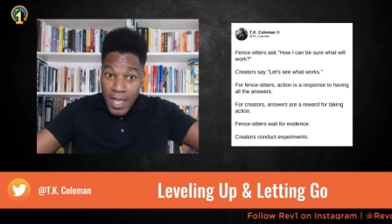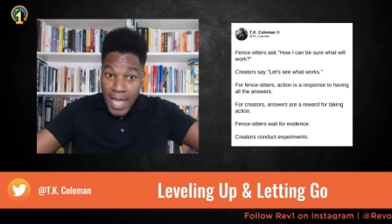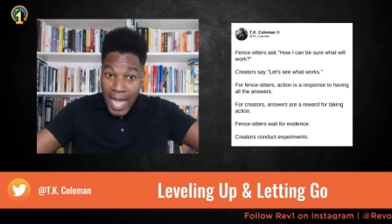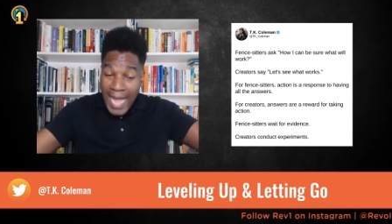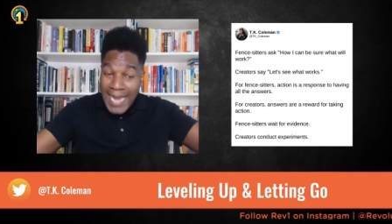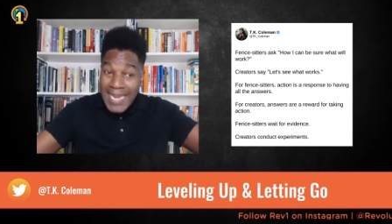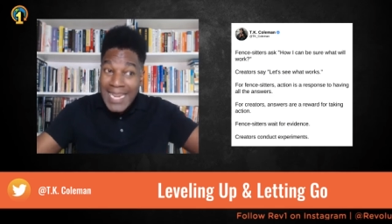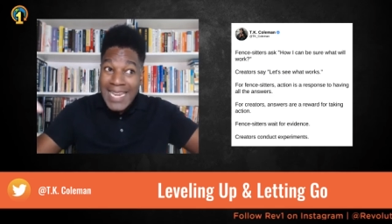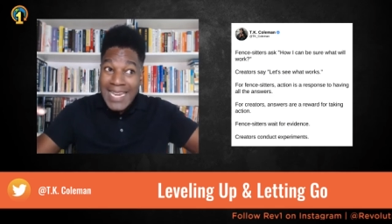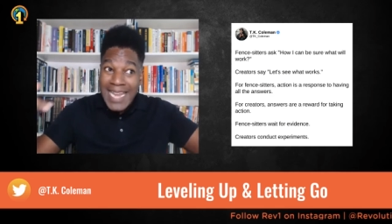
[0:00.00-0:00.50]

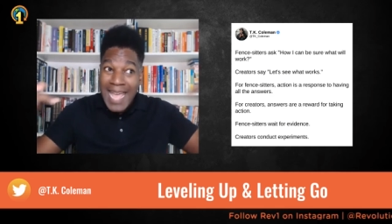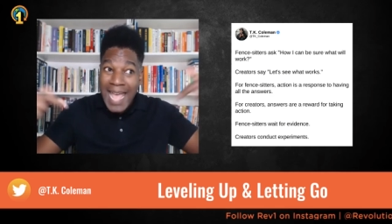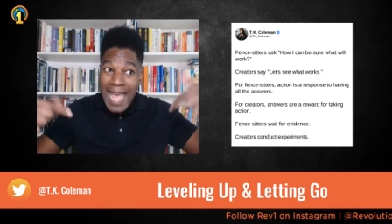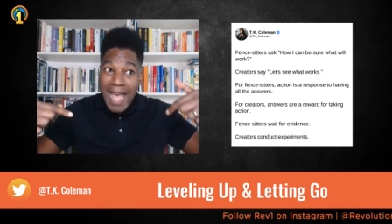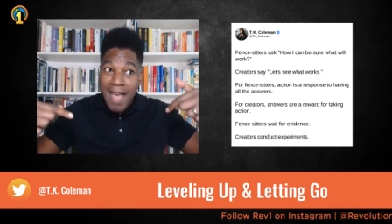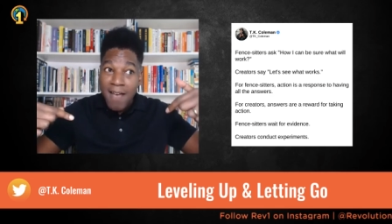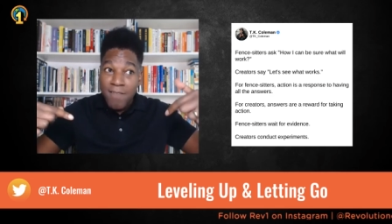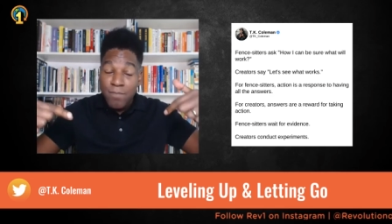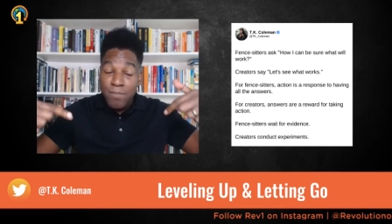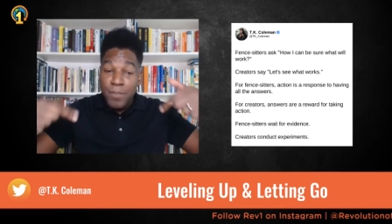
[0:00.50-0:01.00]
I need to
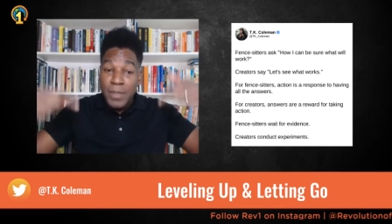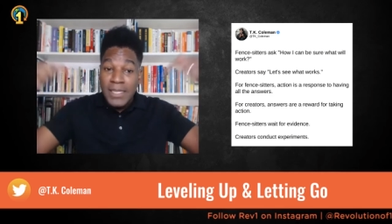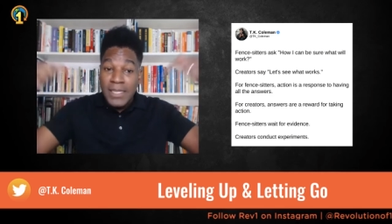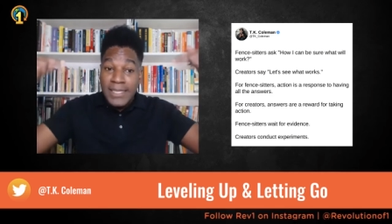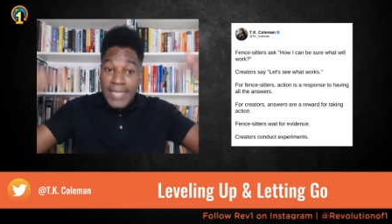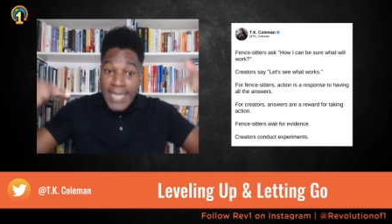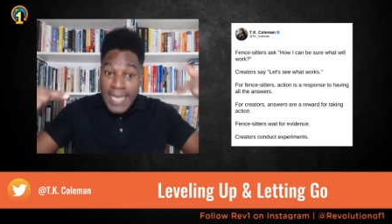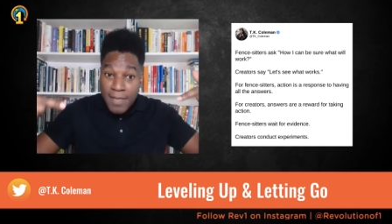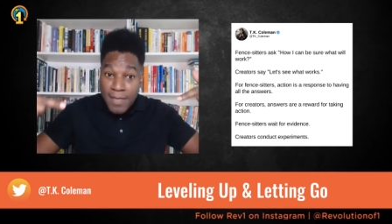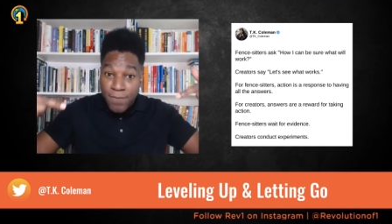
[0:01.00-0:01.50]
have
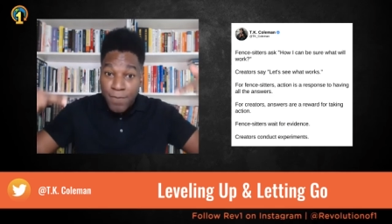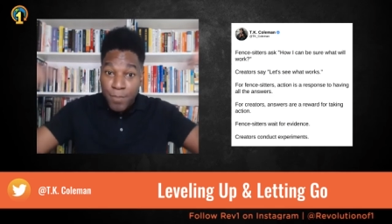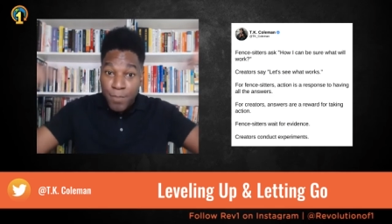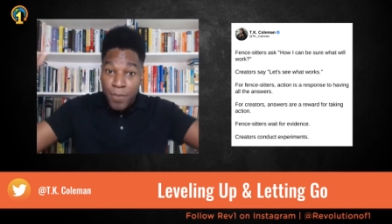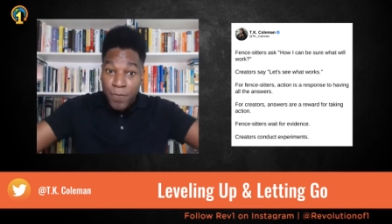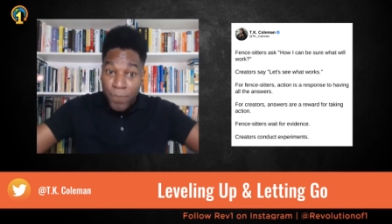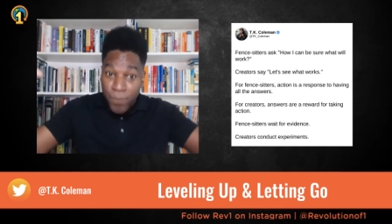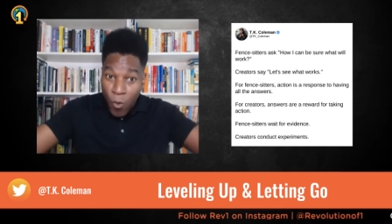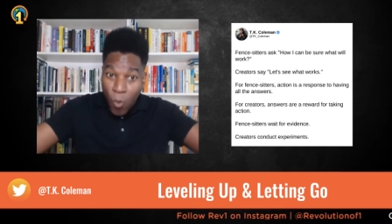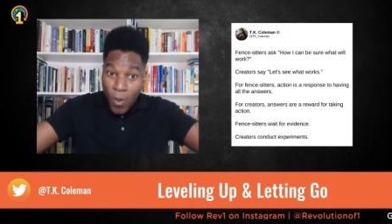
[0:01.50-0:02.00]
belief
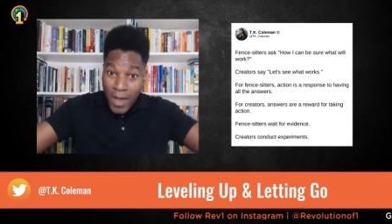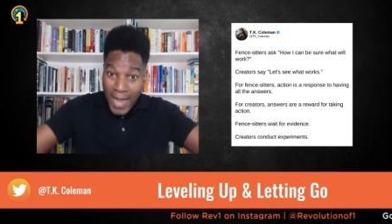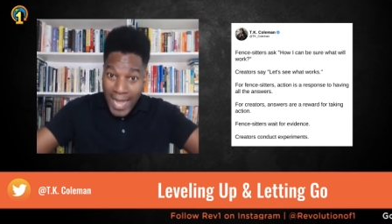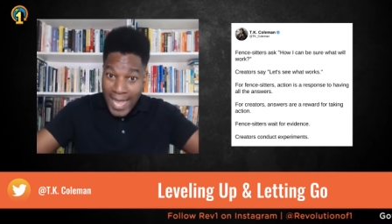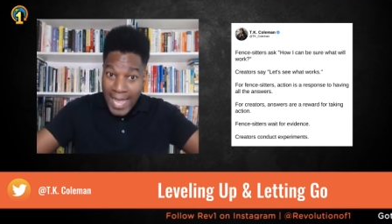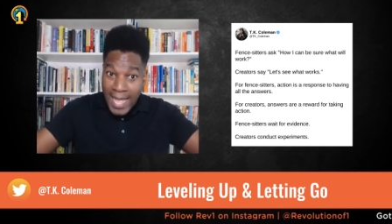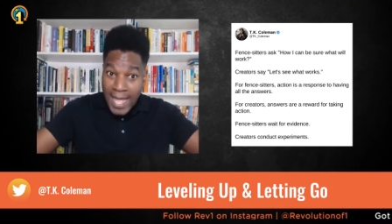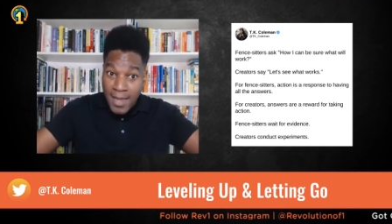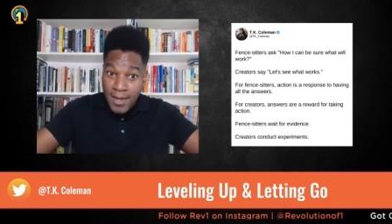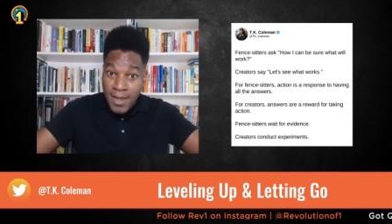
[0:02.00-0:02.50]

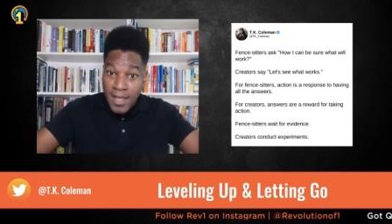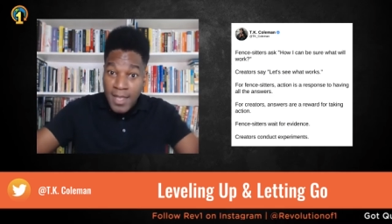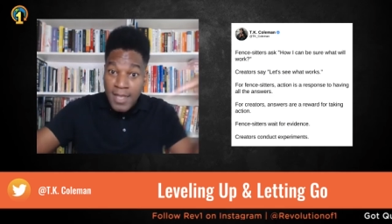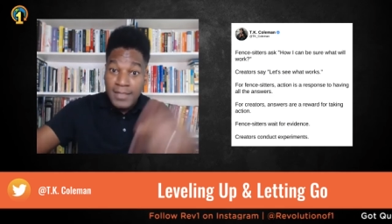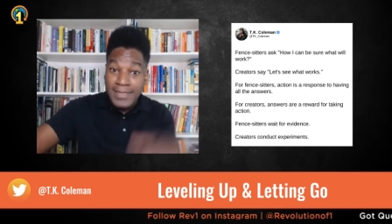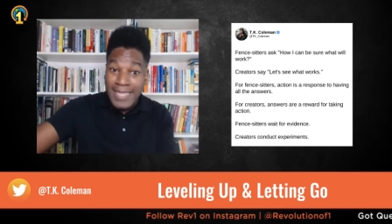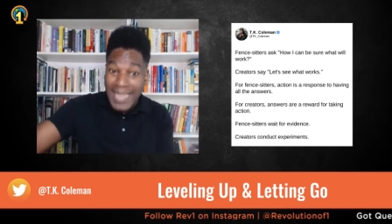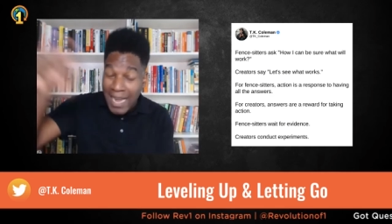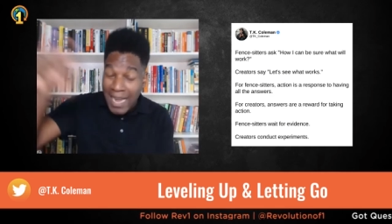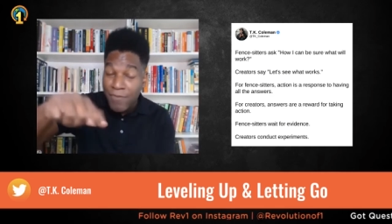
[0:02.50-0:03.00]
beforehand
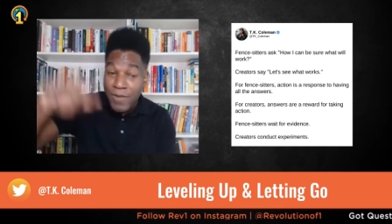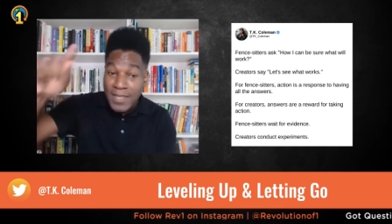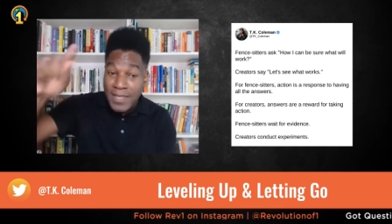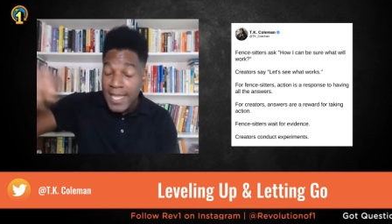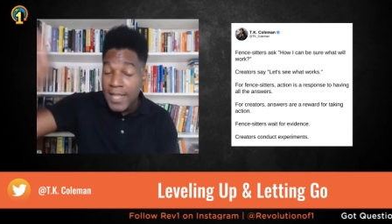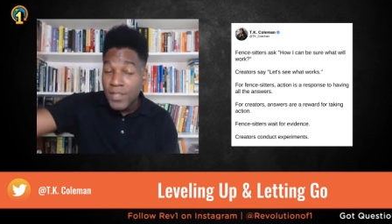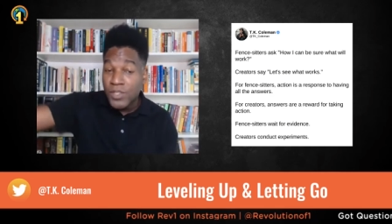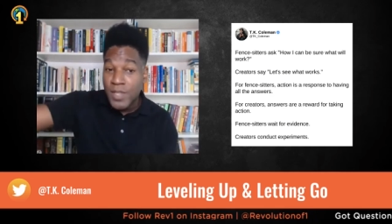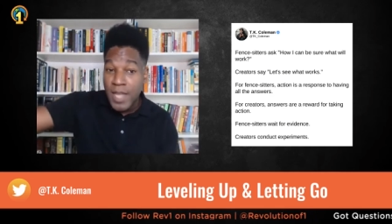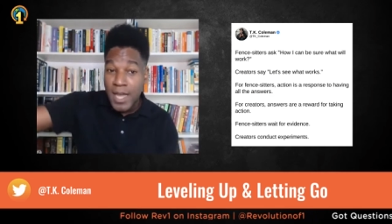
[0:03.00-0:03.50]
that
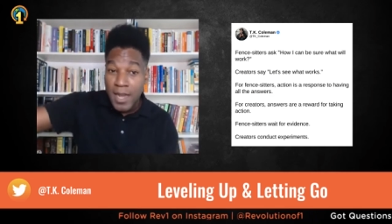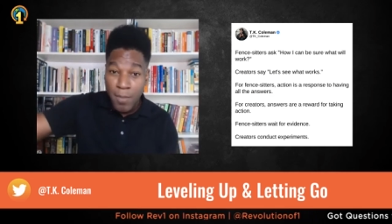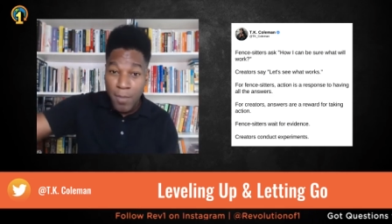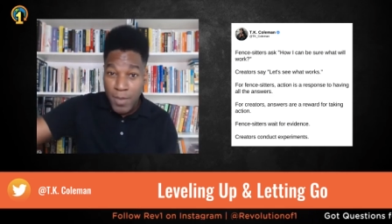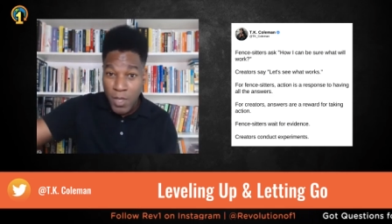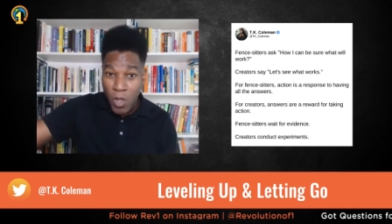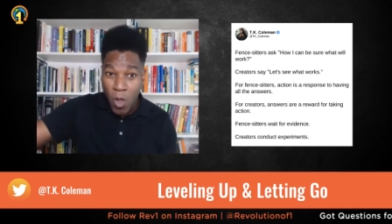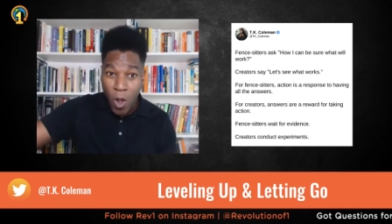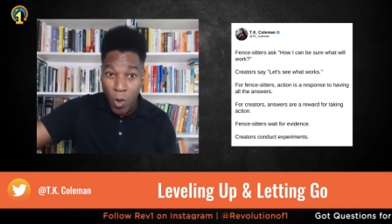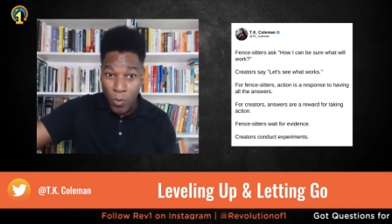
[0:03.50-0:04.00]
everything's going to
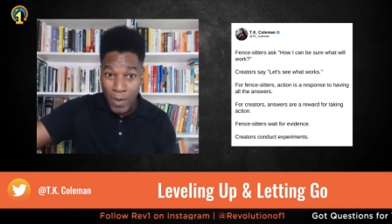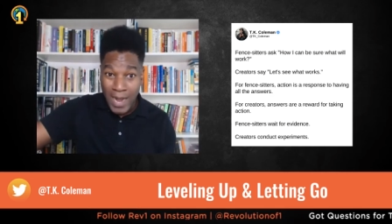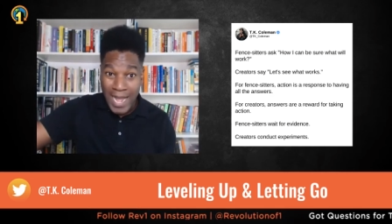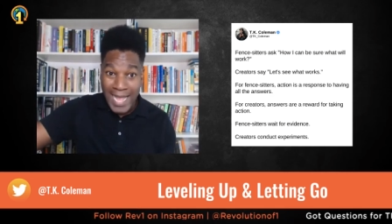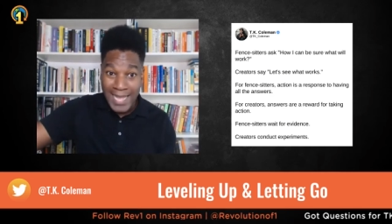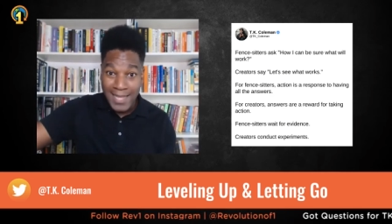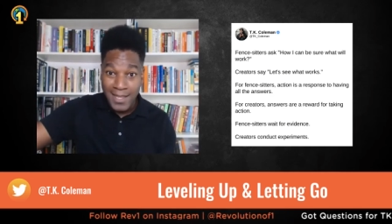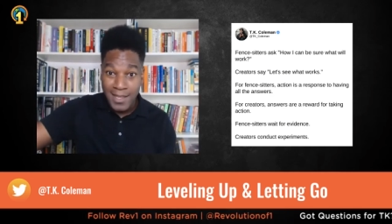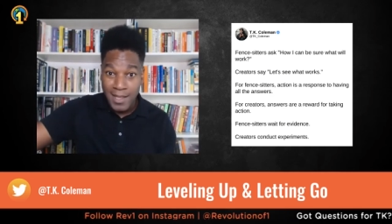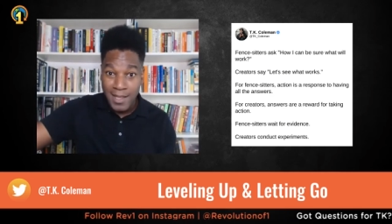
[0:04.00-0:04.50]
be all
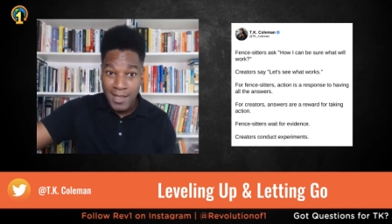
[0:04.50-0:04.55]
right.